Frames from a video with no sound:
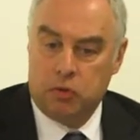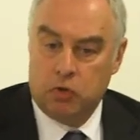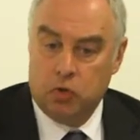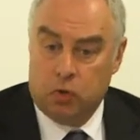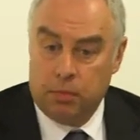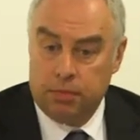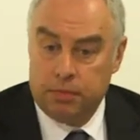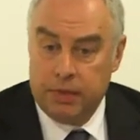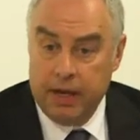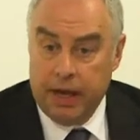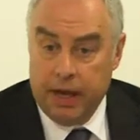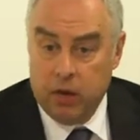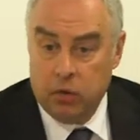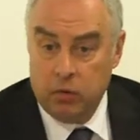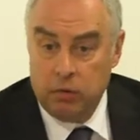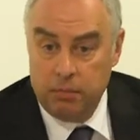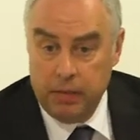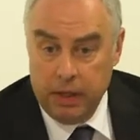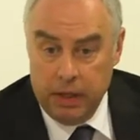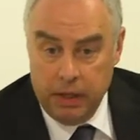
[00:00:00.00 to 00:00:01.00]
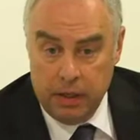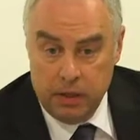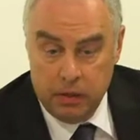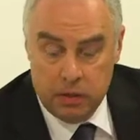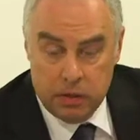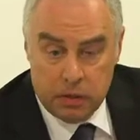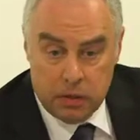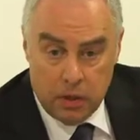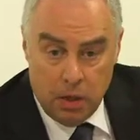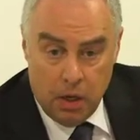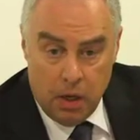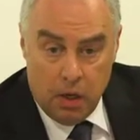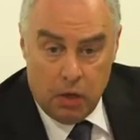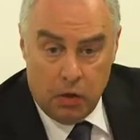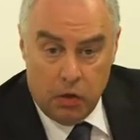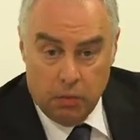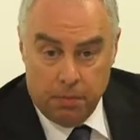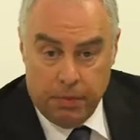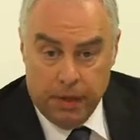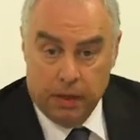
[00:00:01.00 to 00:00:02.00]
Top-down means
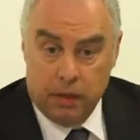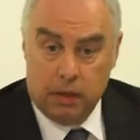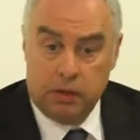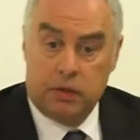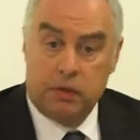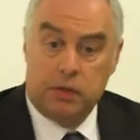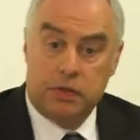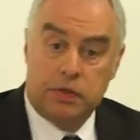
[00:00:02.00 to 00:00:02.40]
you build